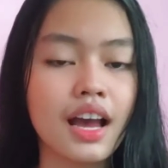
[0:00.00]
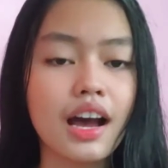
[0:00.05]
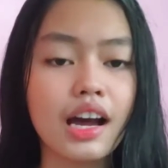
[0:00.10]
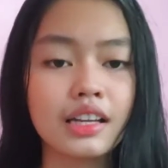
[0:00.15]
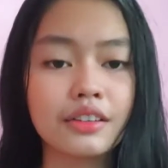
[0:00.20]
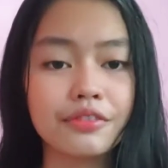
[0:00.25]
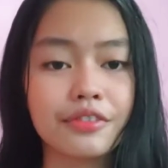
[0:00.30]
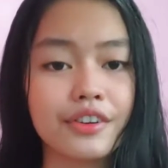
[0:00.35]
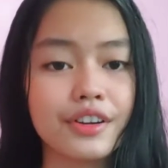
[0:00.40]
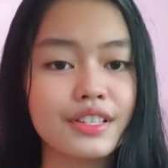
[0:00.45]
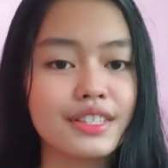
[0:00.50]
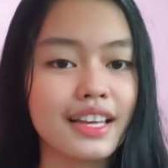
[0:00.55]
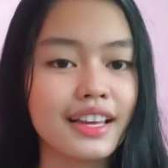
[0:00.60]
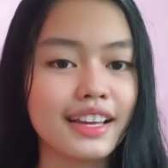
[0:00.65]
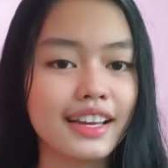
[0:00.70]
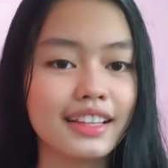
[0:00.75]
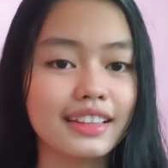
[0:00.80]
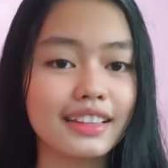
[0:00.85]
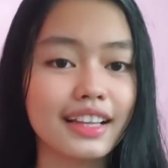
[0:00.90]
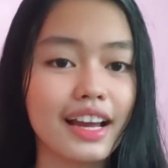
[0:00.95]
At first, I
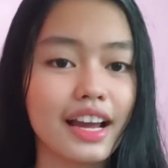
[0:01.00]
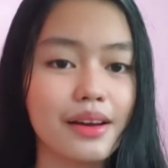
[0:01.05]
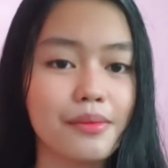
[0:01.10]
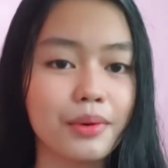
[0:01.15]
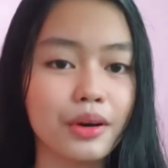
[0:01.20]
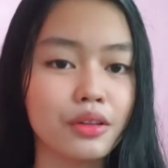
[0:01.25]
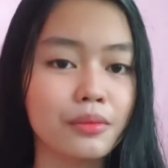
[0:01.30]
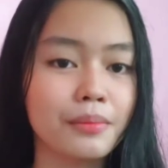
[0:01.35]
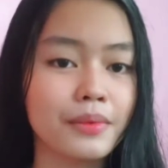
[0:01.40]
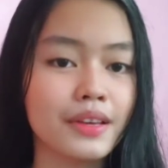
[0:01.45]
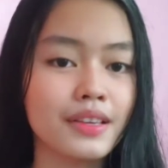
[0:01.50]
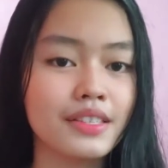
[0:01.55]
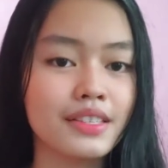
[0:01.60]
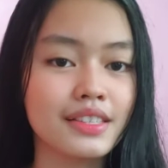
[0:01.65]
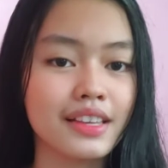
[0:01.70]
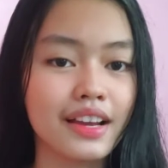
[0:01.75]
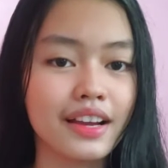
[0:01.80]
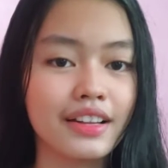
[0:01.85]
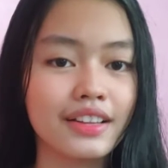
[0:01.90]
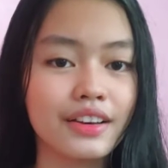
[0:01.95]
can't lie about being
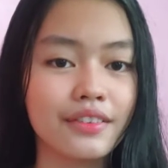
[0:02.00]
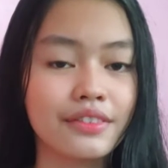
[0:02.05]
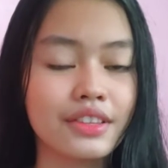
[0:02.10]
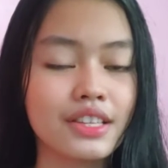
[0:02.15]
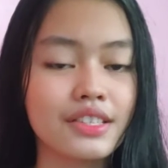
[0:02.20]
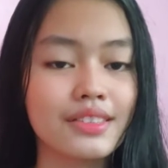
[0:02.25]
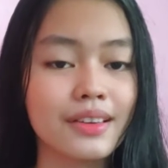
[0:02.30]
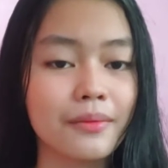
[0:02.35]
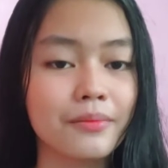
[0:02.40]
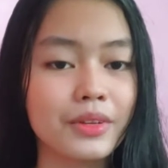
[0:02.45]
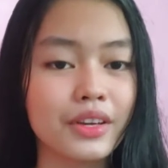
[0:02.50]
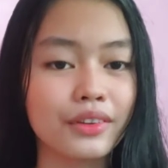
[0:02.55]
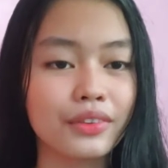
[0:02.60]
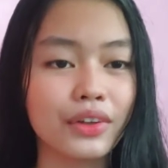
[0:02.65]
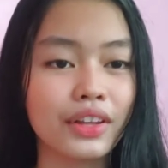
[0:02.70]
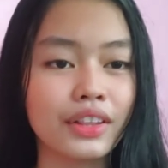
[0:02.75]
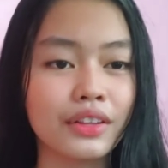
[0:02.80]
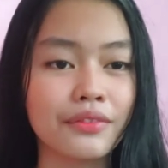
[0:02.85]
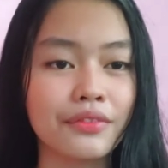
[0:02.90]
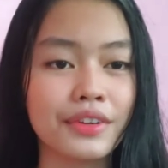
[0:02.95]
scared of the subject
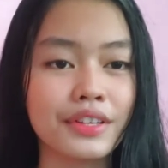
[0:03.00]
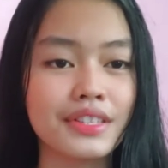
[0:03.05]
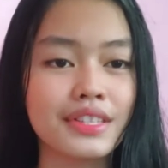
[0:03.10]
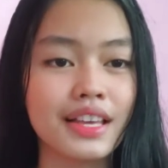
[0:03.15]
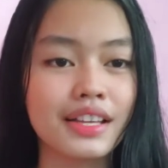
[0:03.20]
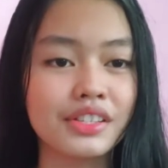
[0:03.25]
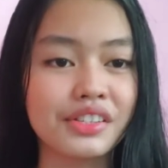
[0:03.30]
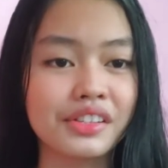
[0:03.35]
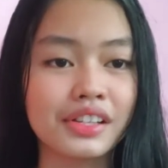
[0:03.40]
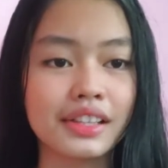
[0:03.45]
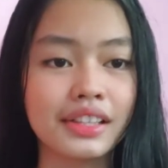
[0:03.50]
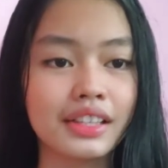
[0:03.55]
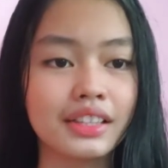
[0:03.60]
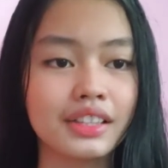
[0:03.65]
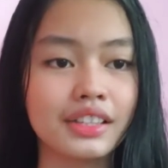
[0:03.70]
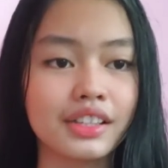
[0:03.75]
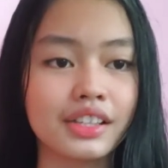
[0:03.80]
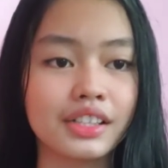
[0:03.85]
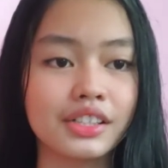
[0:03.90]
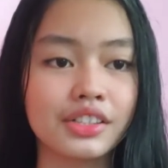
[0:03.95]
21st century
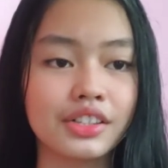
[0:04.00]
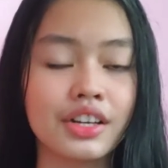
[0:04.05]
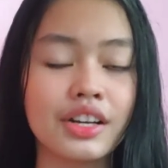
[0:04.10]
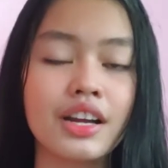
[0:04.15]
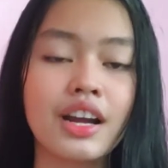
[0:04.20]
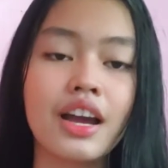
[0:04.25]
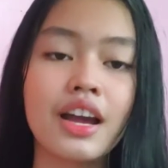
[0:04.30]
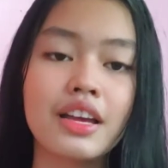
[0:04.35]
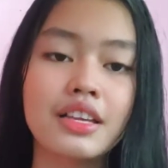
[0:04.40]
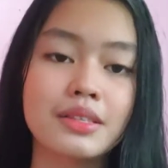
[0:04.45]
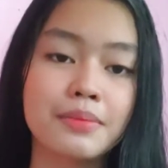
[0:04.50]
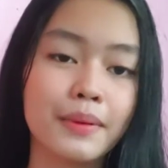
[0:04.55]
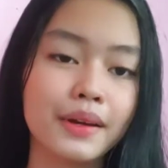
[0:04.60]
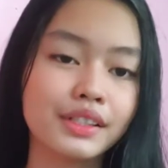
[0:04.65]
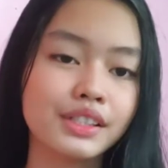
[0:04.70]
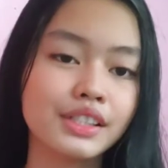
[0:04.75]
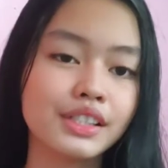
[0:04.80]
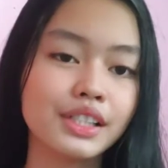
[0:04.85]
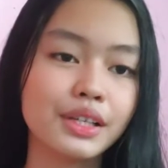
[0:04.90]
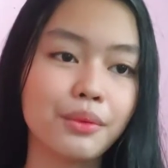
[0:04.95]
literature,
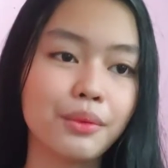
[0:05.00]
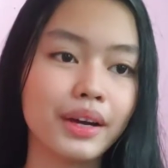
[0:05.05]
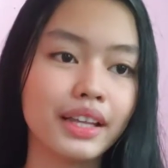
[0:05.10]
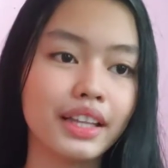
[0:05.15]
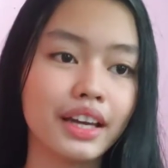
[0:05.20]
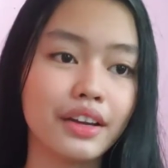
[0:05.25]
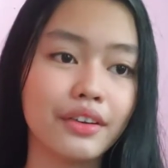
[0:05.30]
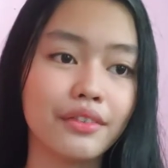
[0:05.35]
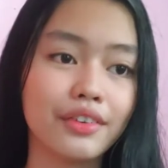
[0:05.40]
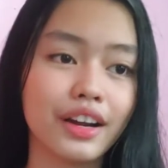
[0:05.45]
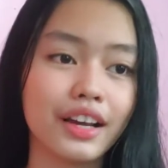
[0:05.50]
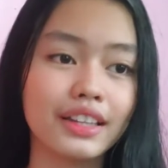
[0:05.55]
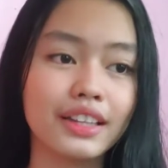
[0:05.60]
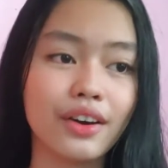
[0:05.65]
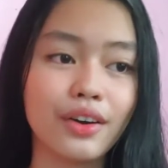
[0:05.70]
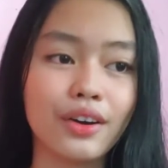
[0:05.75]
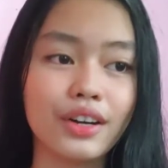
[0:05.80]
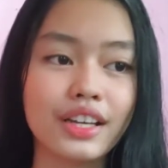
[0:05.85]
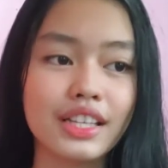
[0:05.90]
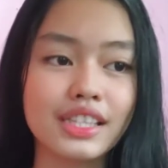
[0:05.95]
especially when I read
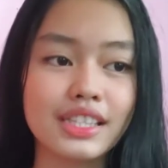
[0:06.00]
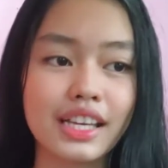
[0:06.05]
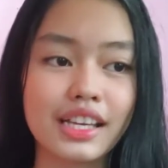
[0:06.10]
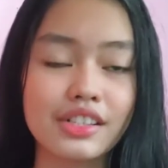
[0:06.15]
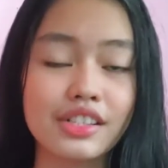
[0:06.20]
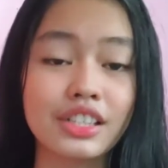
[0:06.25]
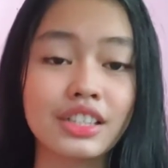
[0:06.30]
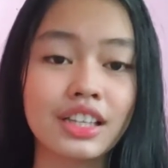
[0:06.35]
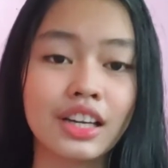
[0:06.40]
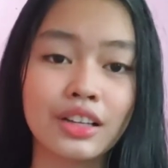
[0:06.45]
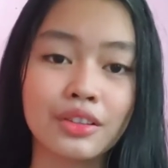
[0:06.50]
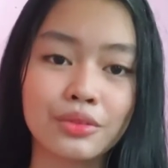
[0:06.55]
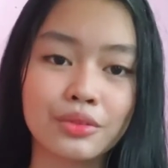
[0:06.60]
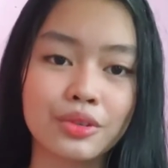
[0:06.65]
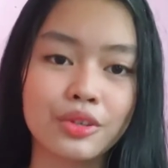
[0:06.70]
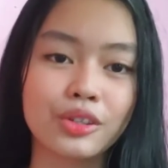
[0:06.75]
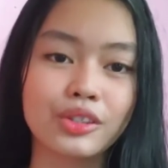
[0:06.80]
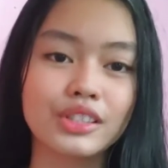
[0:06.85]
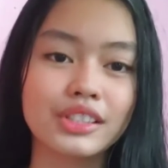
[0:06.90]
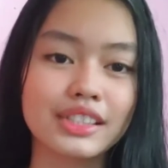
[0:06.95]
the orientation and
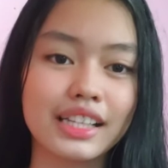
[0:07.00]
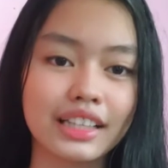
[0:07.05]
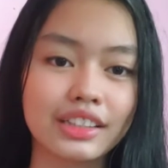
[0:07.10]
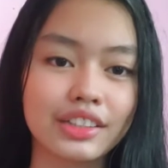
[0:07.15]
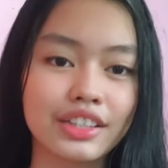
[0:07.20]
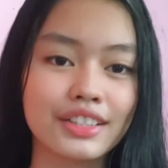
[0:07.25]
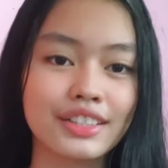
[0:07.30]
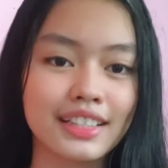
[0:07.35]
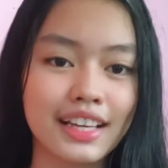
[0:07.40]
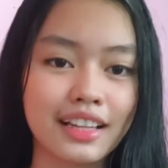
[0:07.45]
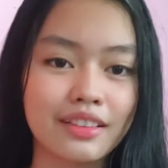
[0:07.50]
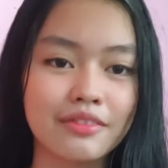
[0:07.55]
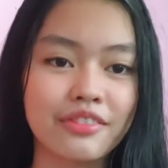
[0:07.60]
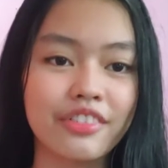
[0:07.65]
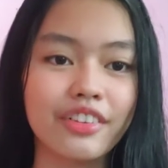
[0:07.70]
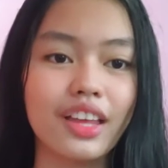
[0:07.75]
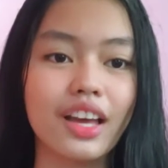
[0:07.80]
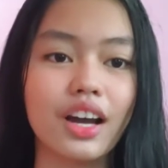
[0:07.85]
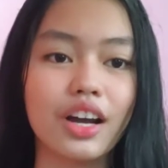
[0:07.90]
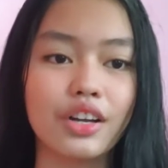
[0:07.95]
rules letter sent
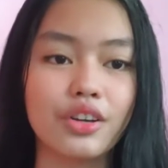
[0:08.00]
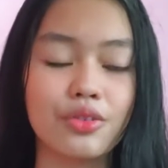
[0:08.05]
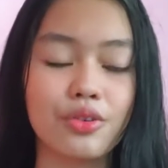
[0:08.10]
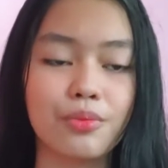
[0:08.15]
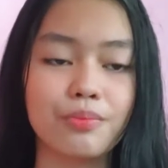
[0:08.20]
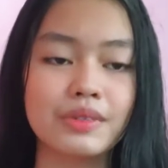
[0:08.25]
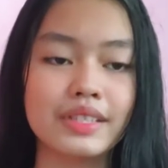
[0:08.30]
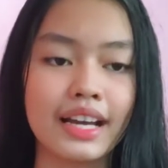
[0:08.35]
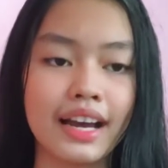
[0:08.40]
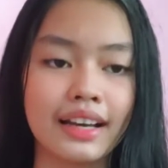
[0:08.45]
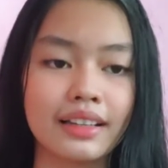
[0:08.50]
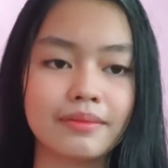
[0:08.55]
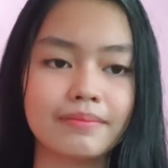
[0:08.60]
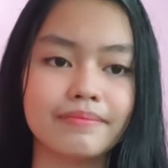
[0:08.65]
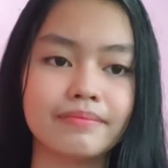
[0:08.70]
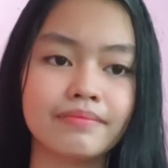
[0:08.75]
via our group chat.